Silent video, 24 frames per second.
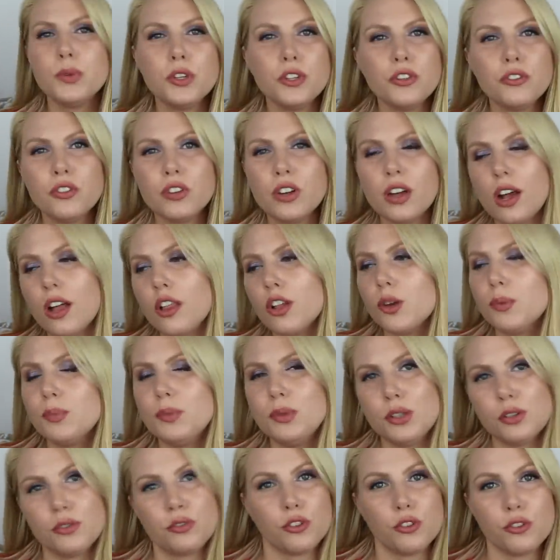Beautiful color,
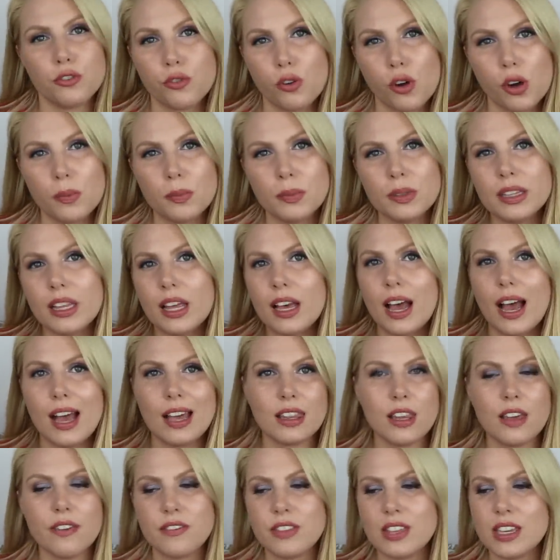beautiful formula. I
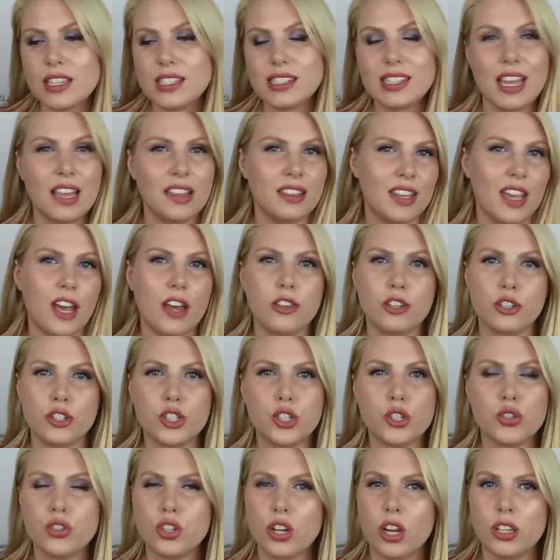love this and the other
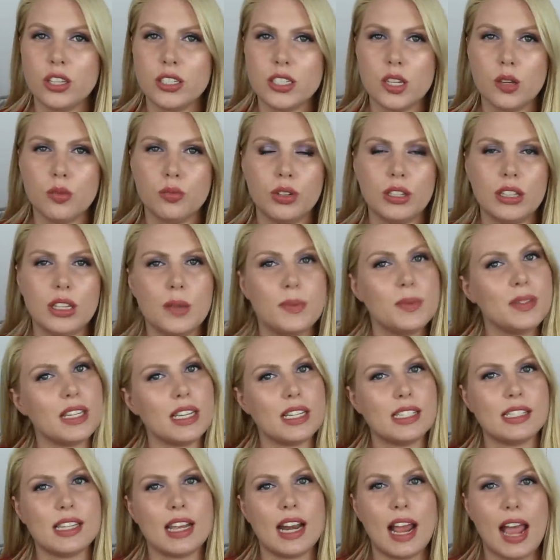two Charlotte Tilbury
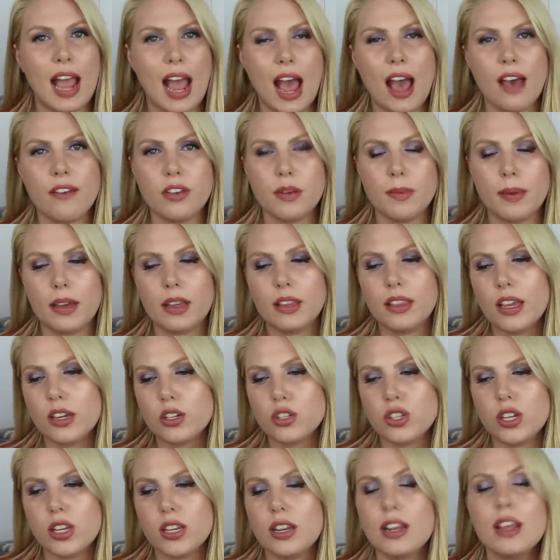lipsticks that I have in my
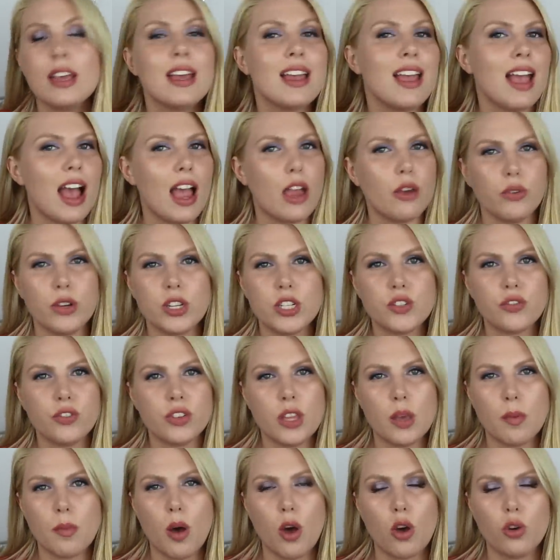collection. I reach
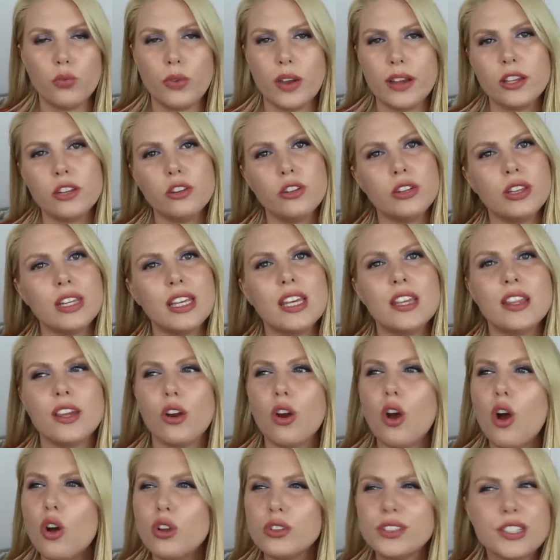for them all regularly.
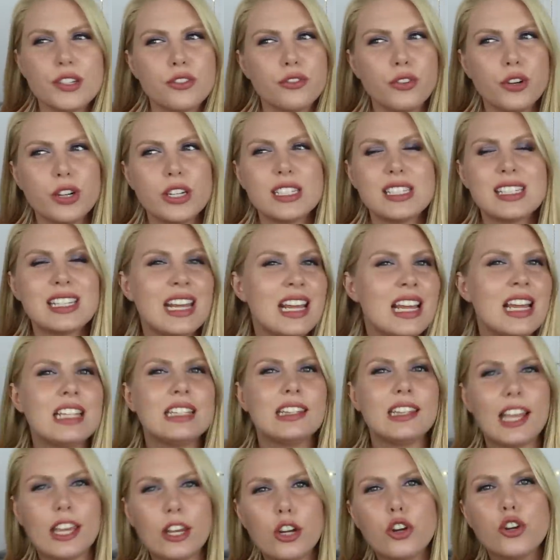They're all different
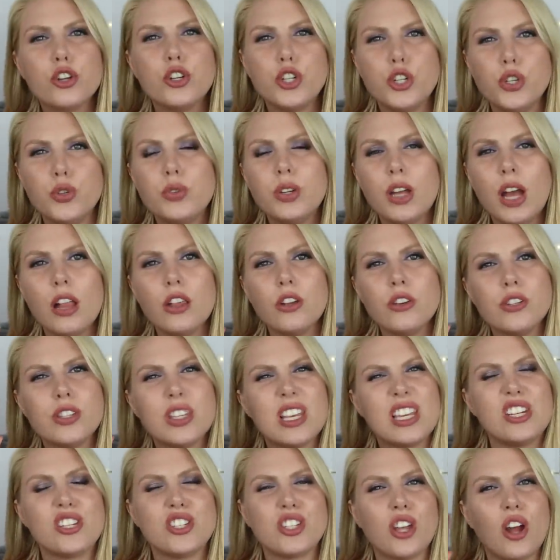lighter nude colors.
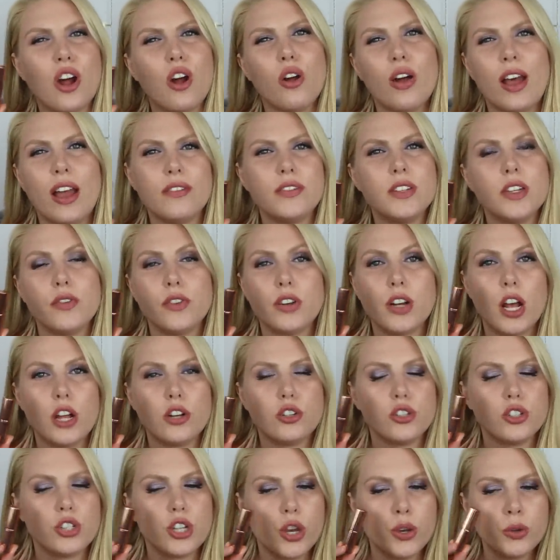They just all have different
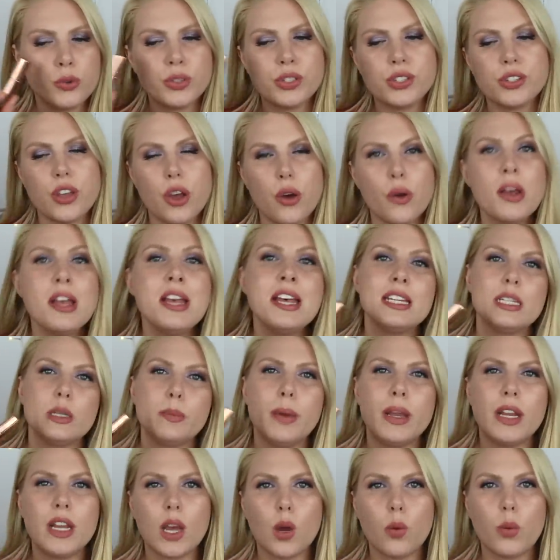undertones, so
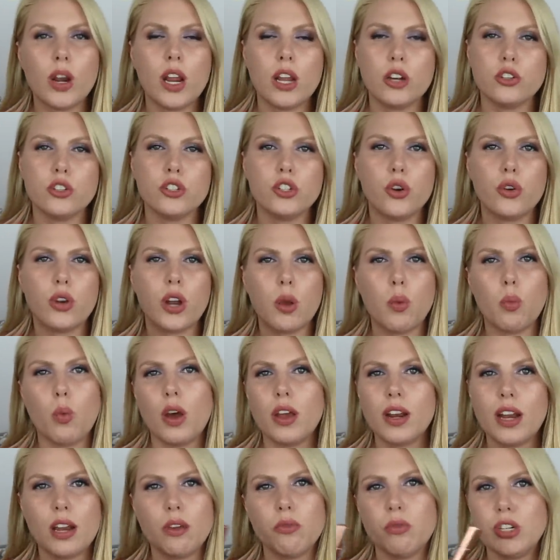depending on what undertone I
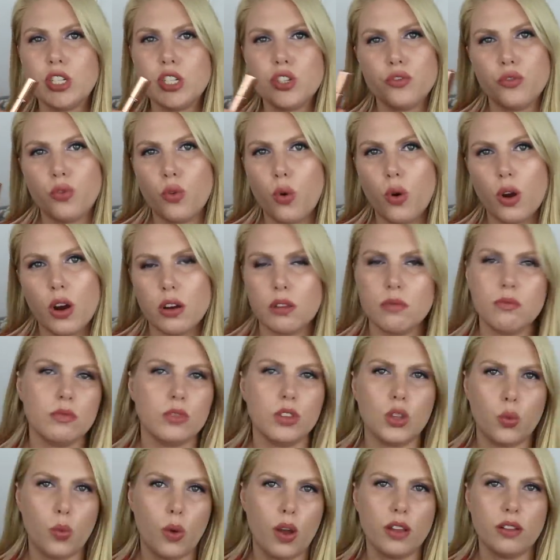want, I reach for
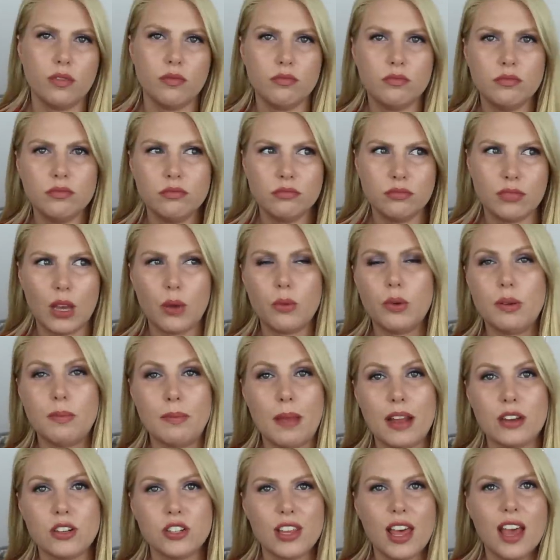the one that would
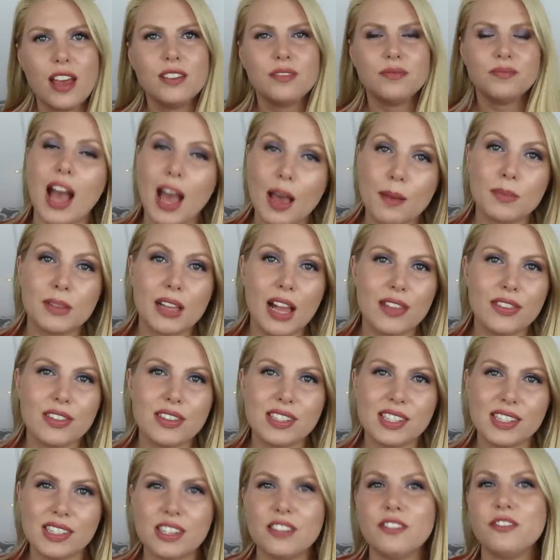match that. I'm glad
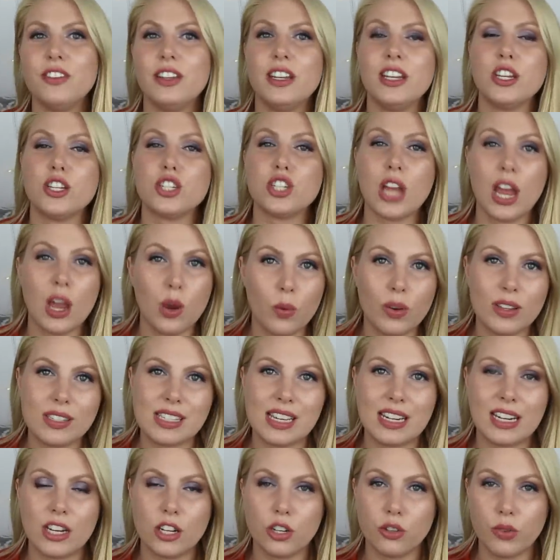this isn't finished. I
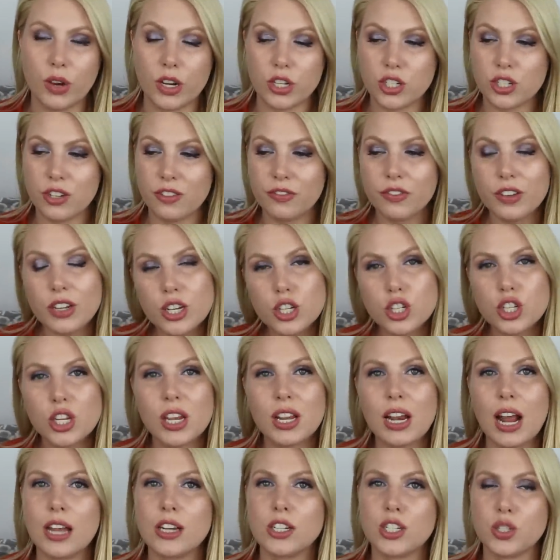wasn't in a rush to finish
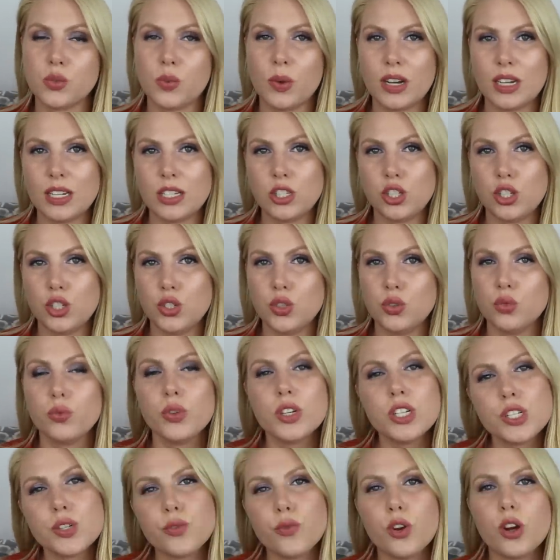it. I just wanted to
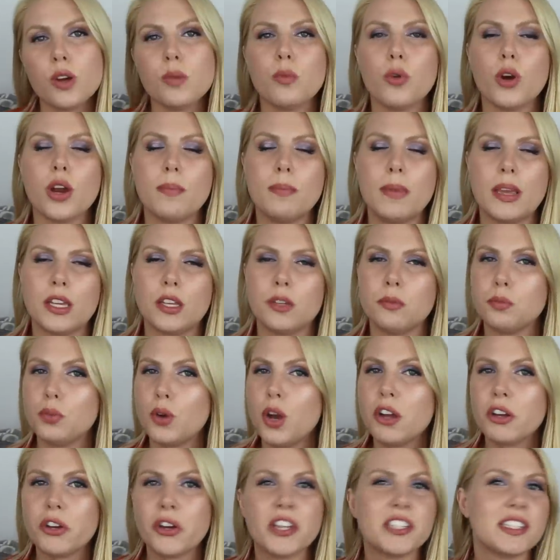reach for it more and make good
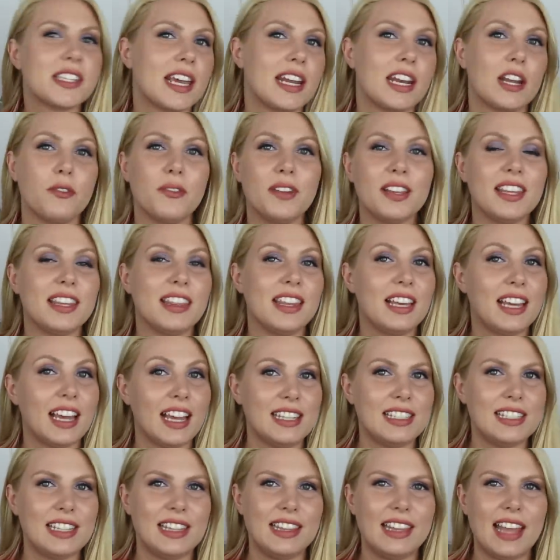progress, and I really think
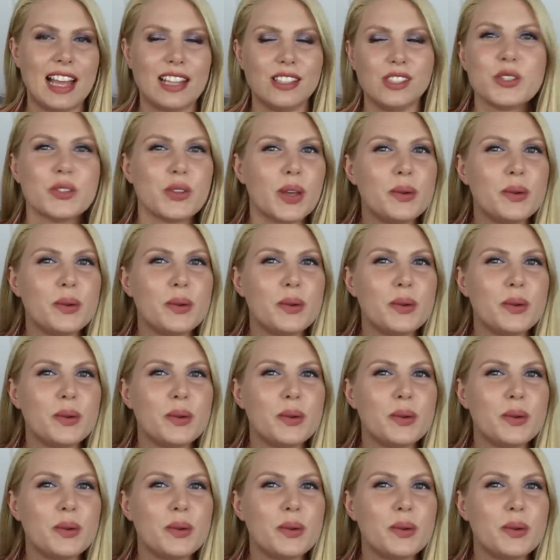I did that.